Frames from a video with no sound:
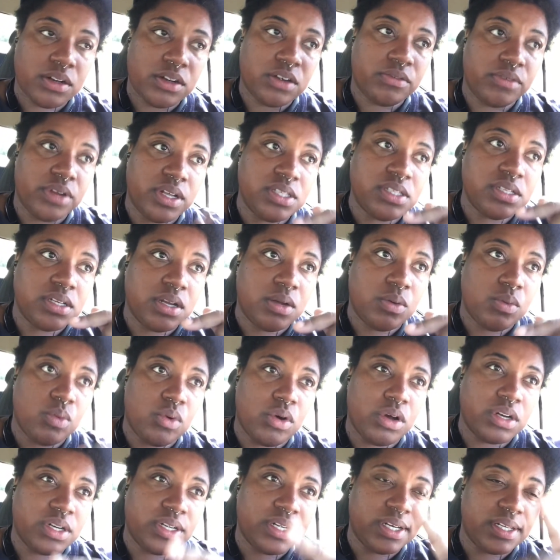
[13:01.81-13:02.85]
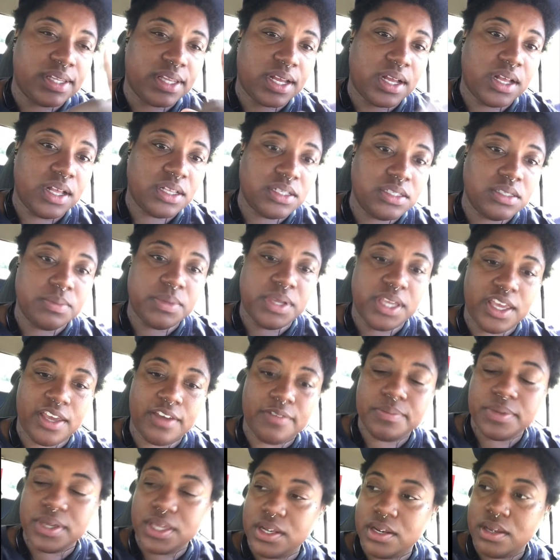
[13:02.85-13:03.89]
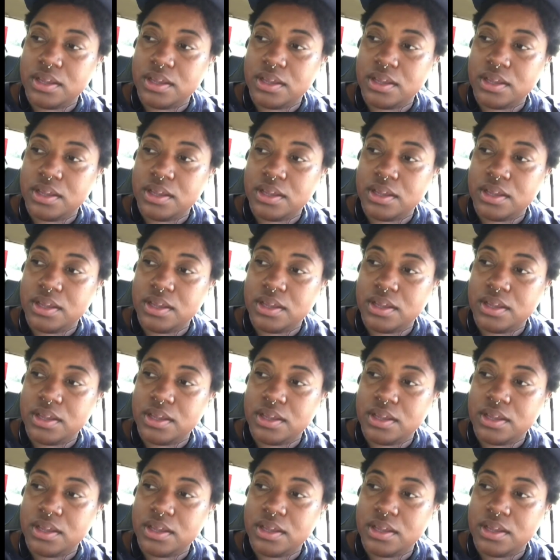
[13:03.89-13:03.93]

The rest of that water that customer gave me in